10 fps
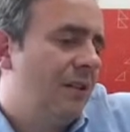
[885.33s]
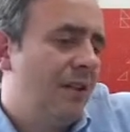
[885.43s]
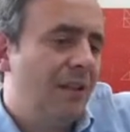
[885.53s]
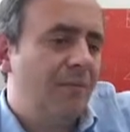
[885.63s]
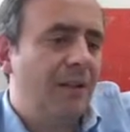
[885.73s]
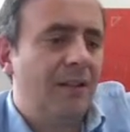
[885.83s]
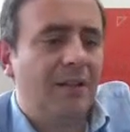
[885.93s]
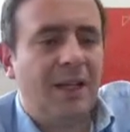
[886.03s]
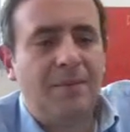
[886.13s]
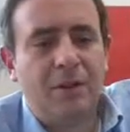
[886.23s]
and then by the
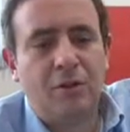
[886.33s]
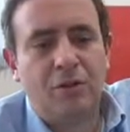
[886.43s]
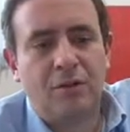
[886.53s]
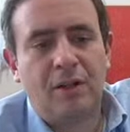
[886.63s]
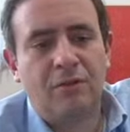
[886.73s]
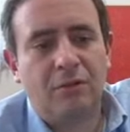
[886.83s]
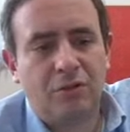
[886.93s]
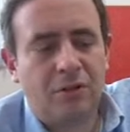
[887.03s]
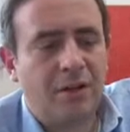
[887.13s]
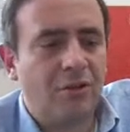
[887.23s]
time he goes around to
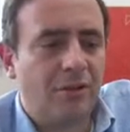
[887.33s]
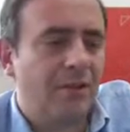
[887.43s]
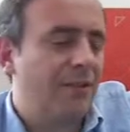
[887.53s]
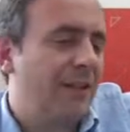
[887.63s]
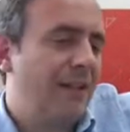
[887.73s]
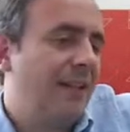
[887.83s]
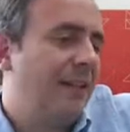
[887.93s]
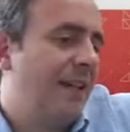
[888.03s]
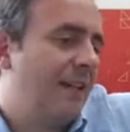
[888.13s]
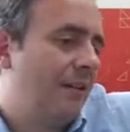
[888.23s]
exchange it, it's like
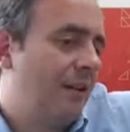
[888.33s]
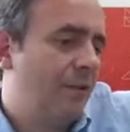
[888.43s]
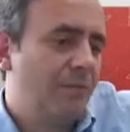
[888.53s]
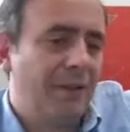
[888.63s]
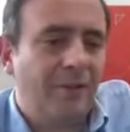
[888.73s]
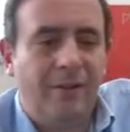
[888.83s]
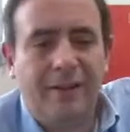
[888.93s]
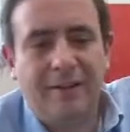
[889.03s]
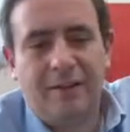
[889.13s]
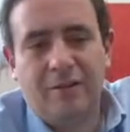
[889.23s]
$98, but he really
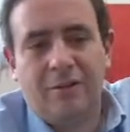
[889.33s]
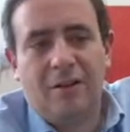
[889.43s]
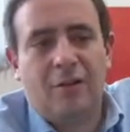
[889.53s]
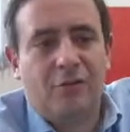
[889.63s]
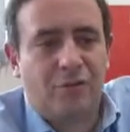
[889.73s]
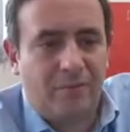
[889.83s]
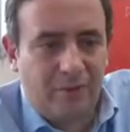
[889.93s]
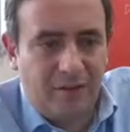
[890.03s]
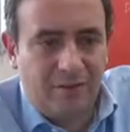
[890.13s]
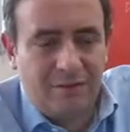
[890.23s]
needed $100 or
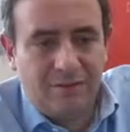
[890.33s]
something.